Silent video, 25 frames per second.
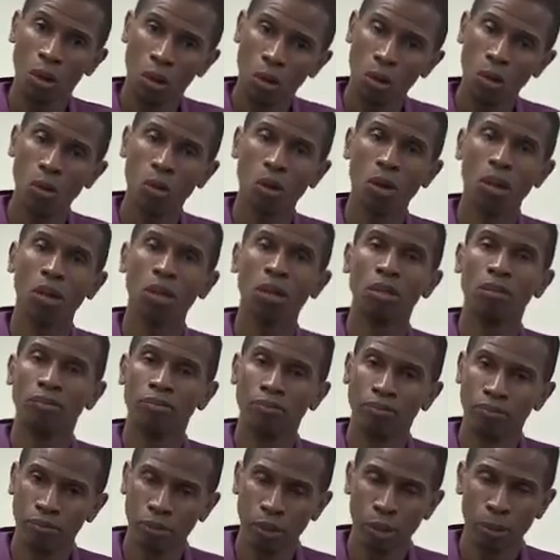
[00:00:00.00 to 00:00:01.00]
who are,
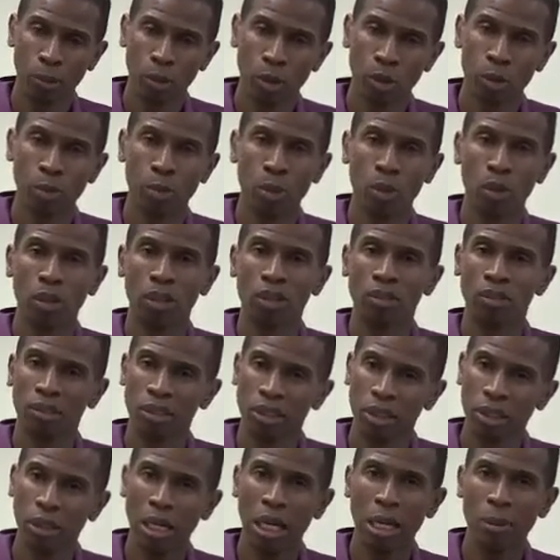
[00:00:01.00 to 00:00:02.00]
for the most part,
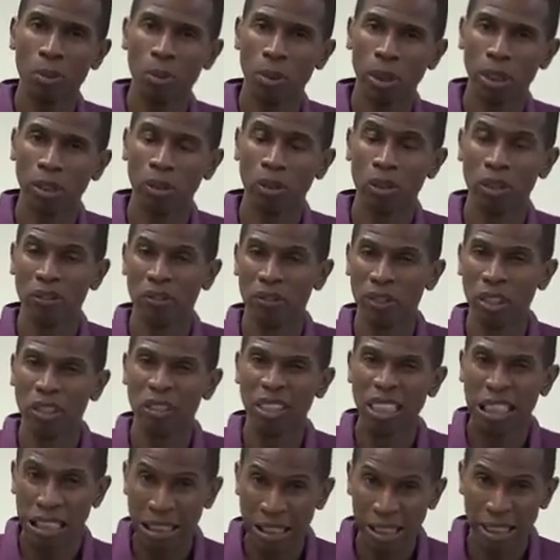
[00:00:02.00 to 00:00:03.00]
still operating on a
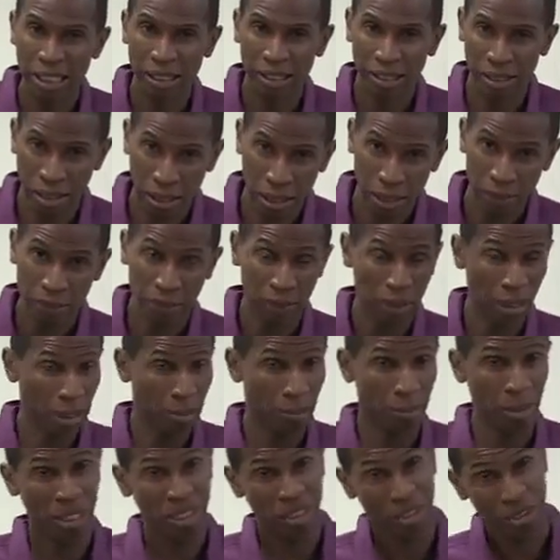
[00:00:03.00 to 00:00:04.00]
very dense level. They
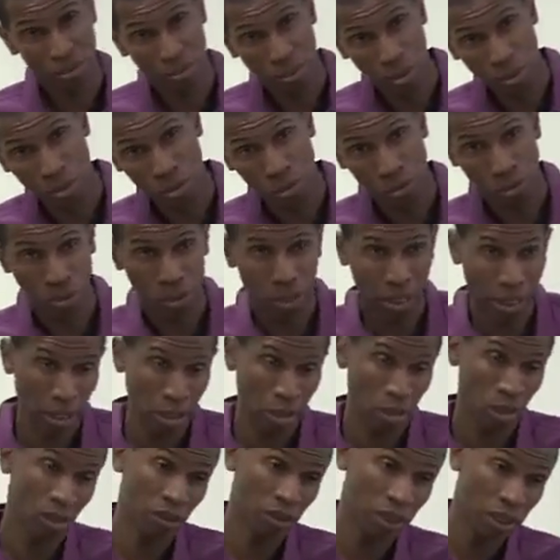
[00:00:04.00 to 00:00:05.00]
may smoke, drink
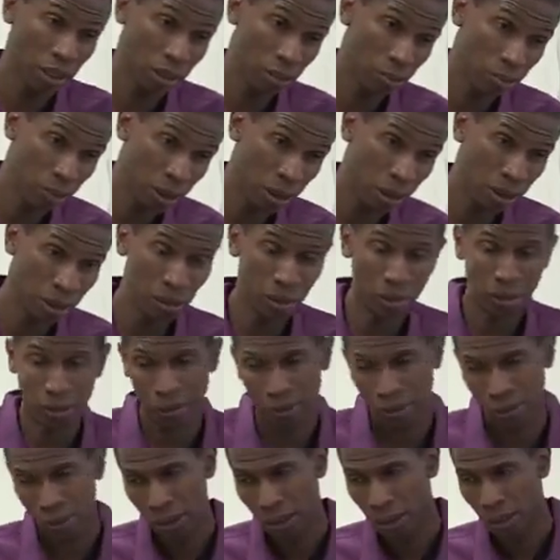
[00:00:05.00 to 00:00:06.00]
alcohol, eat meat,
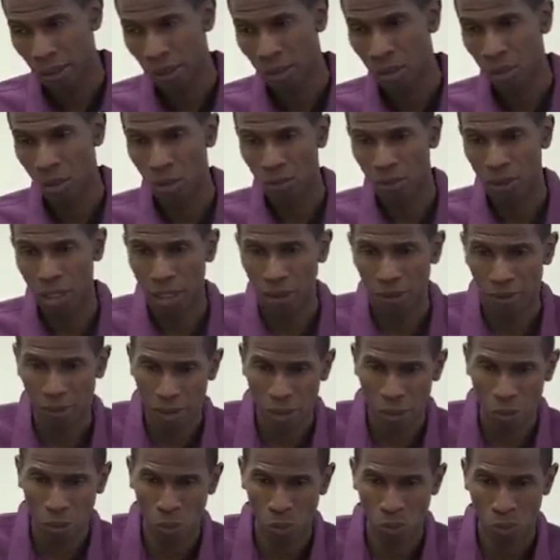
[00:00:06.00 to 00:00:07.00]
and low
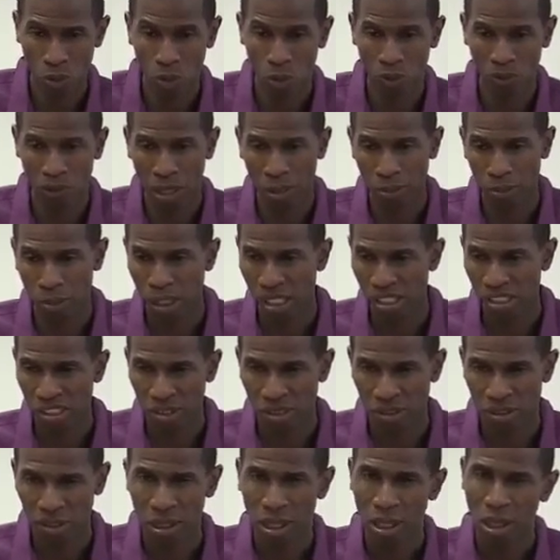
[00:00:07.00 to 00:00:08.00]

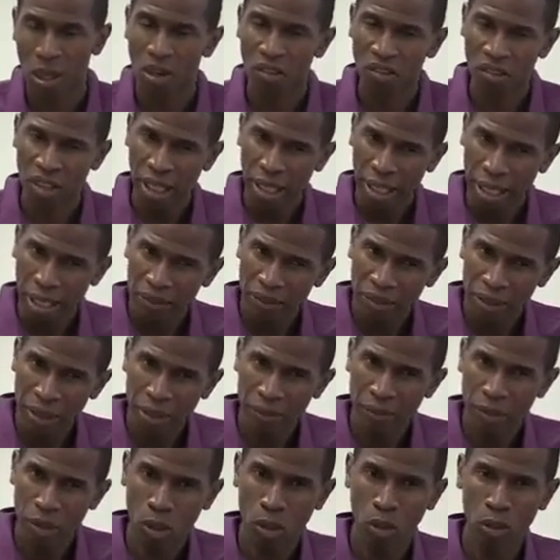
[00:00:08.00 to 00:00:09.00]
vibrations. They have
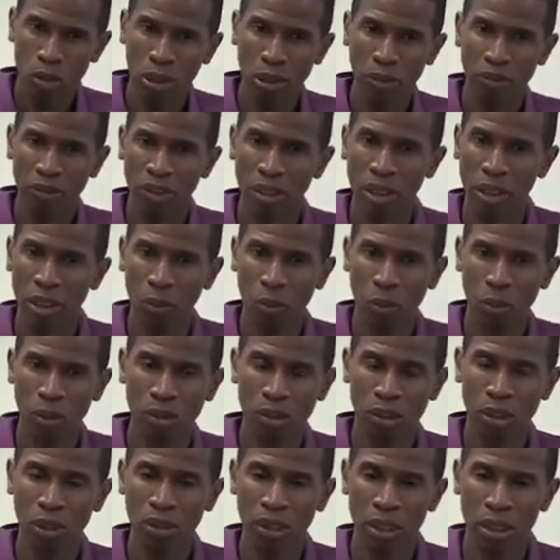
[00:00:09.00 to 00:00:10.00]
difficulty feeling with
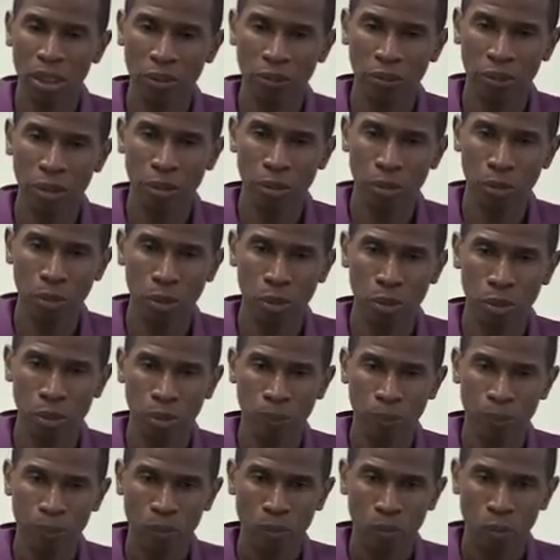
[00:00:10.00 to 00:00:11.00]
certain
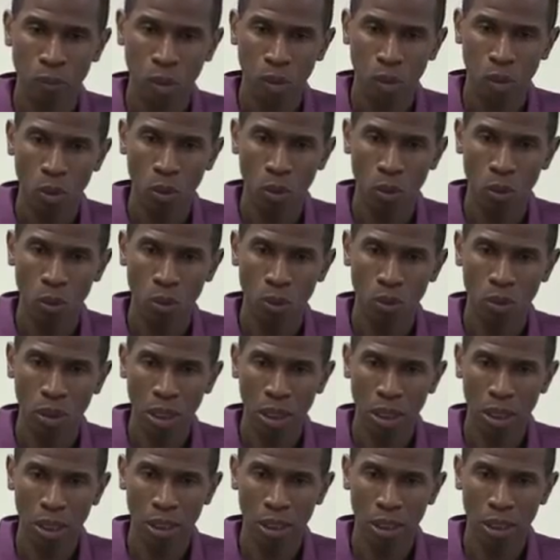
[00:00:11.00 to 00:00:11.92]
individuals who